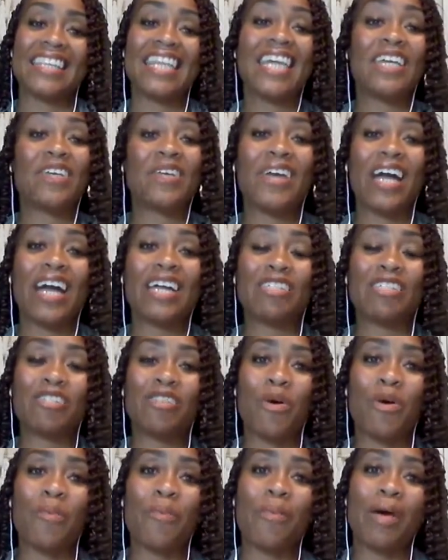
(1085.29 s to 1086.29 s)
Thank you guys
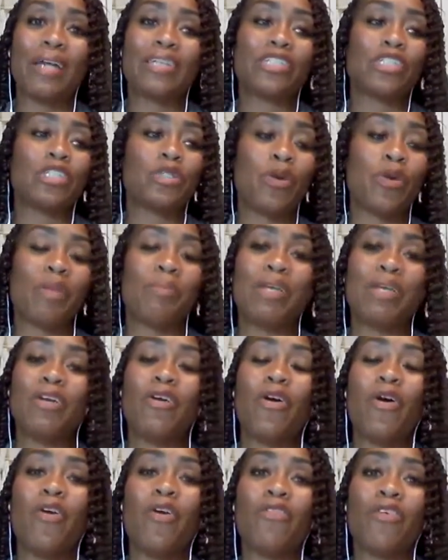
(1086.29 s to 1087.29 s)
so much. Join
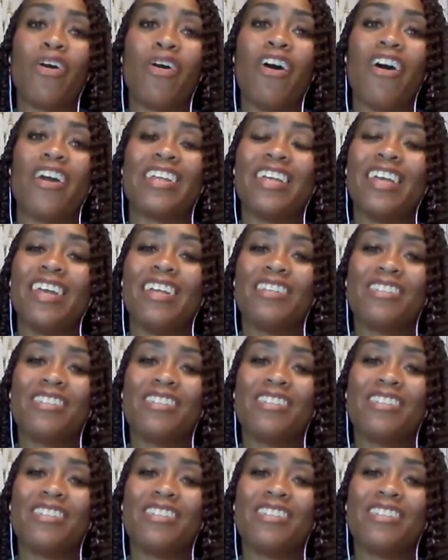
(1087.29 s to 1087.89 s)
me over on